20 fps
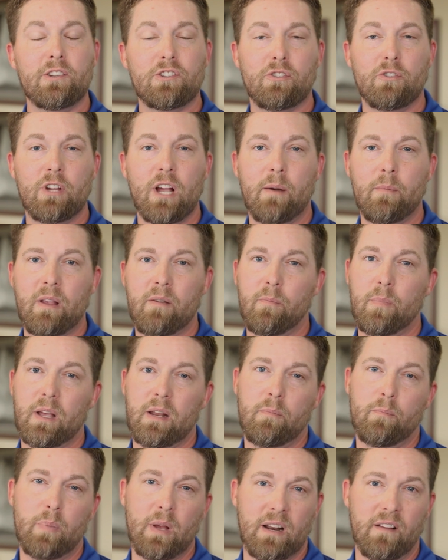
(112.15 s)
and Tsugami have
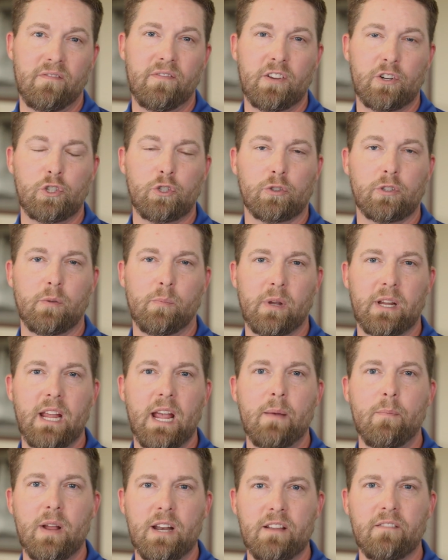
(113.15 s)
been beneficial to
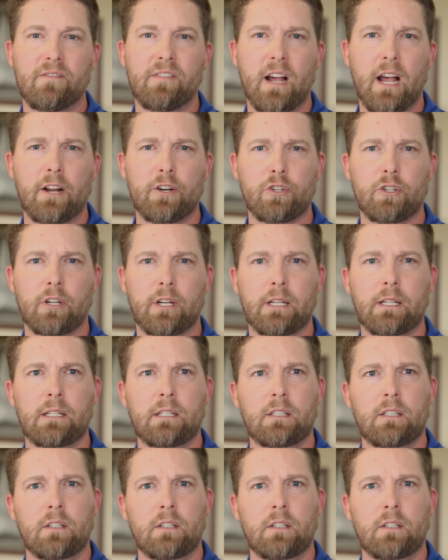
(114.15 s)
MacKay Manufacturing.